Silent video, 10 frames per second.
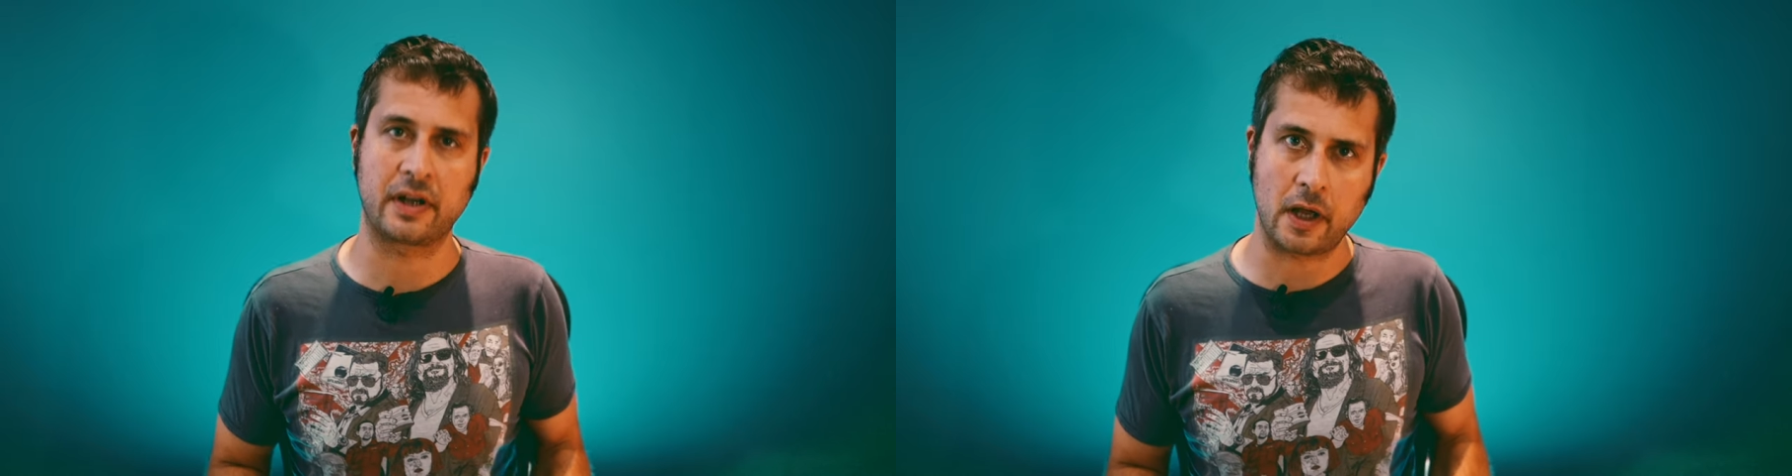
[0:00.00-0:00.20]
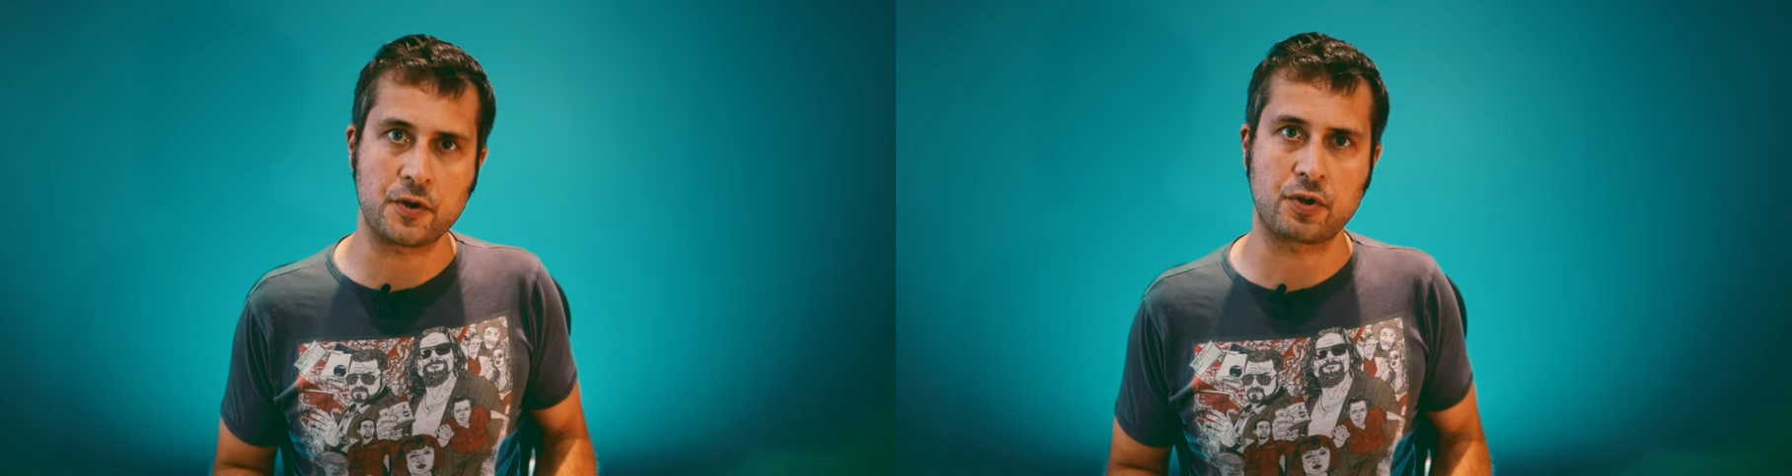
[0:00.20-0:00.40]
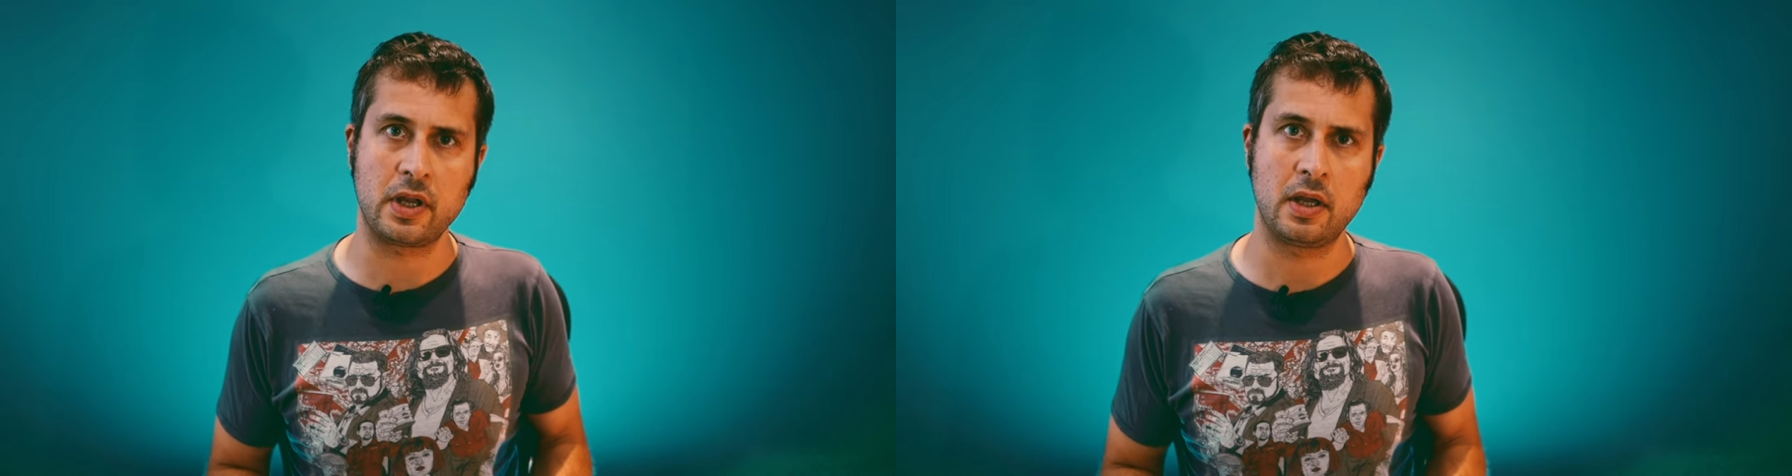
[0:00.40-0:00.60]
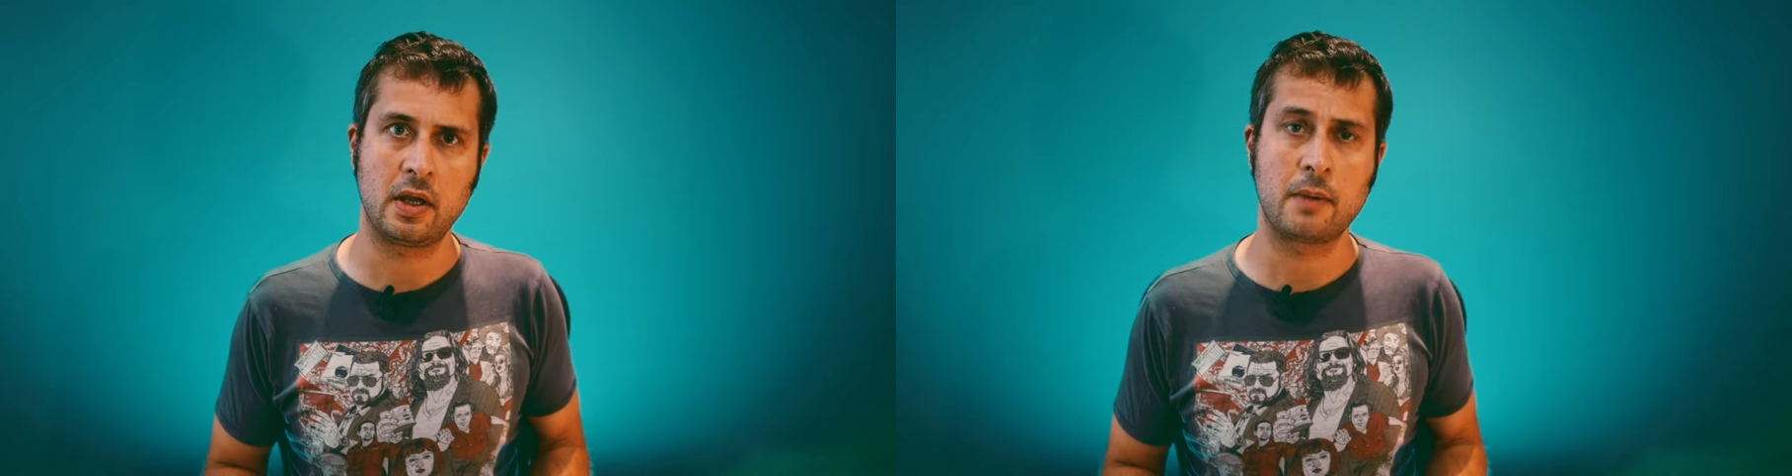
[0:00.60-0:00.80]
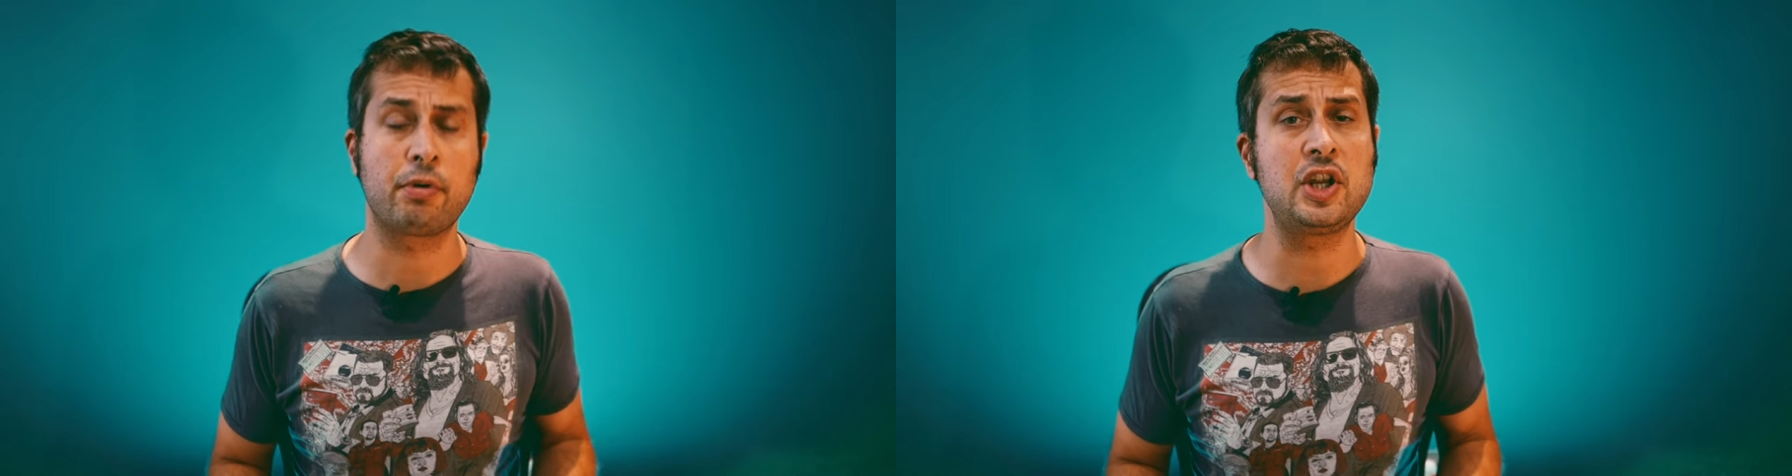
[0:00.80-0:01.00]
country
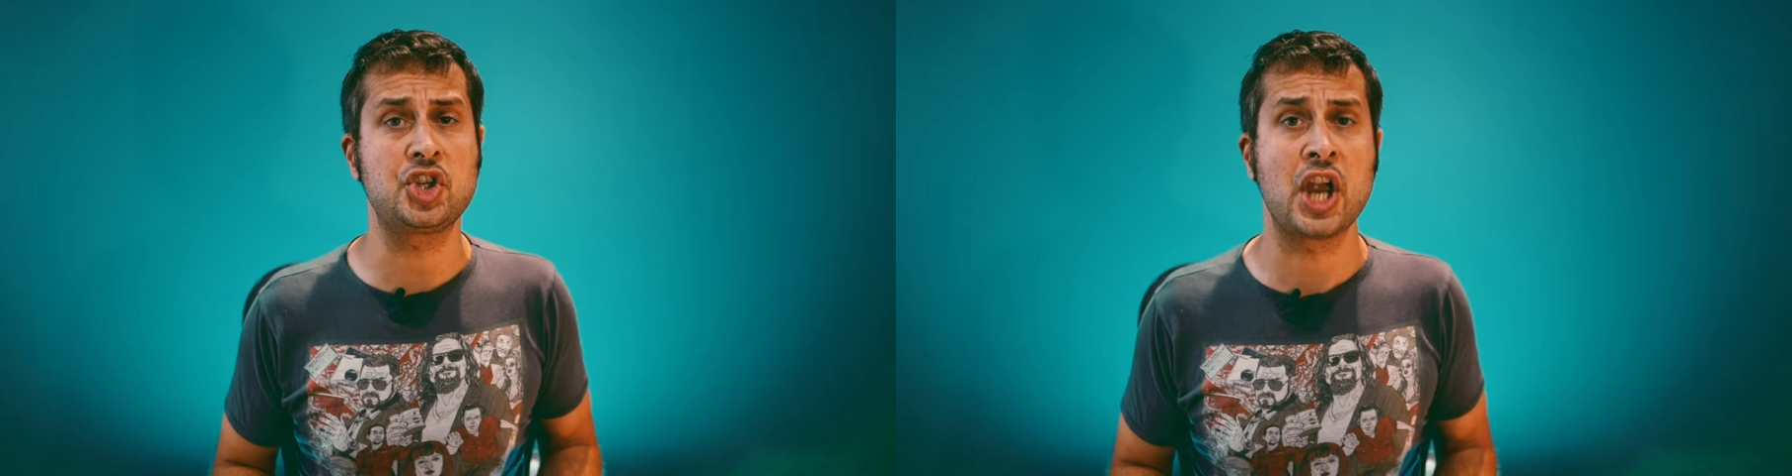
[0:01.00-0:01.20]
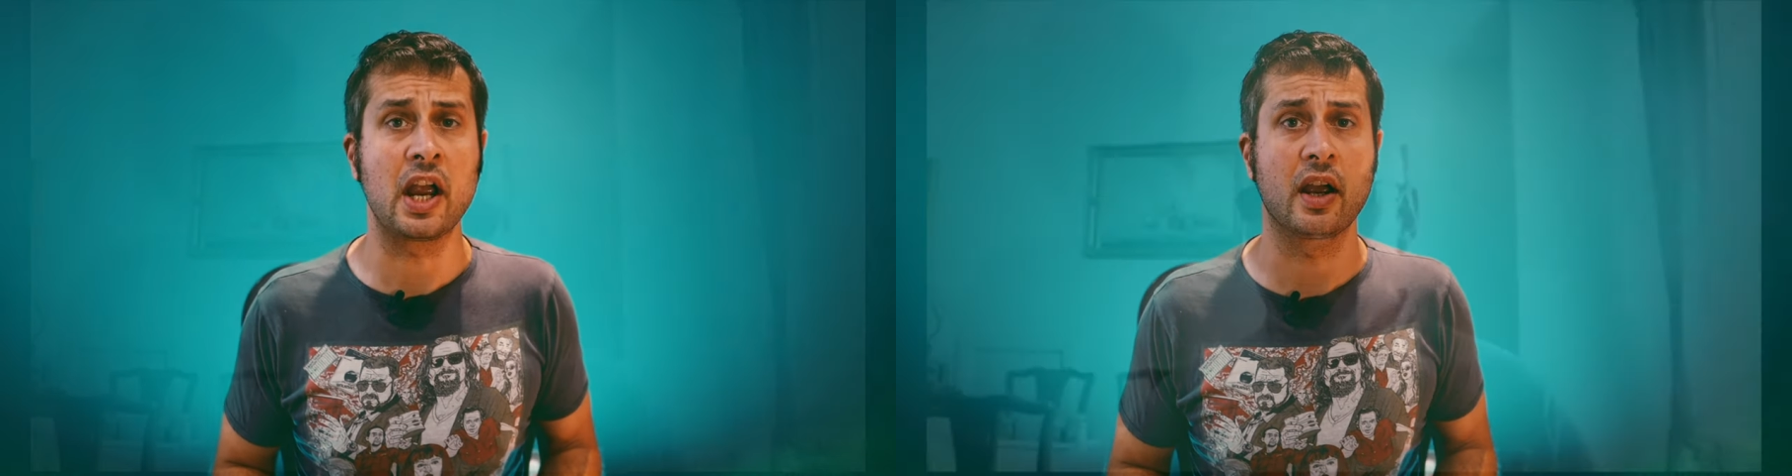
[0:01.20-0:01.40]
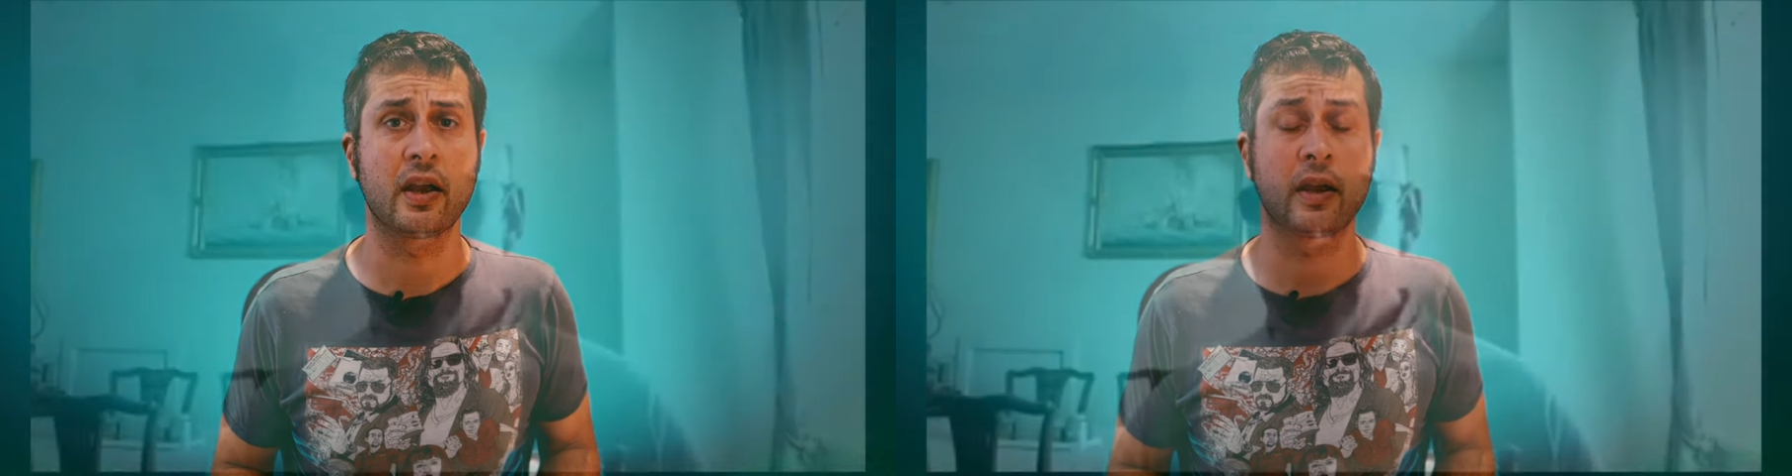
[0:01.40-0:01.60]
preaching.